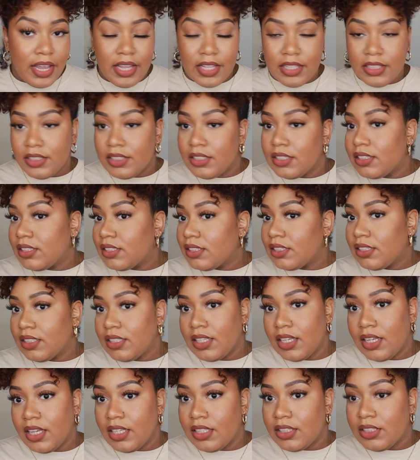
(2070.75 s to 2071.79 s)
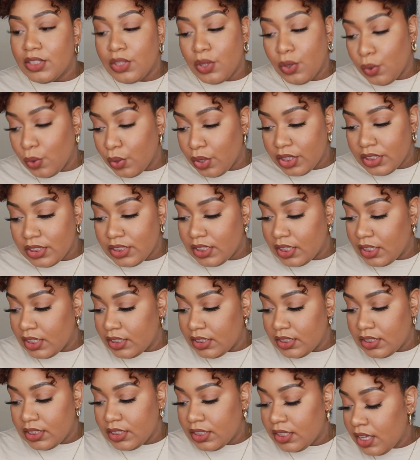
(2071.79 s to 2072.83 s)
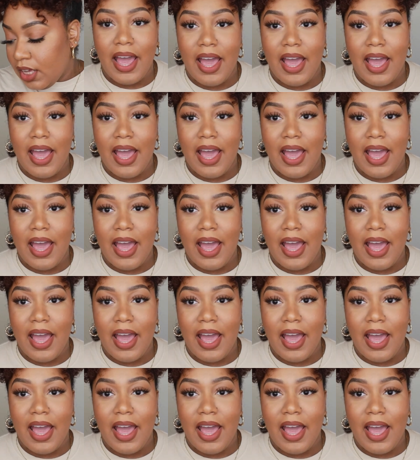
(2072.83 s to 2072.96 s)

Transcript: It's, it's gorgeous.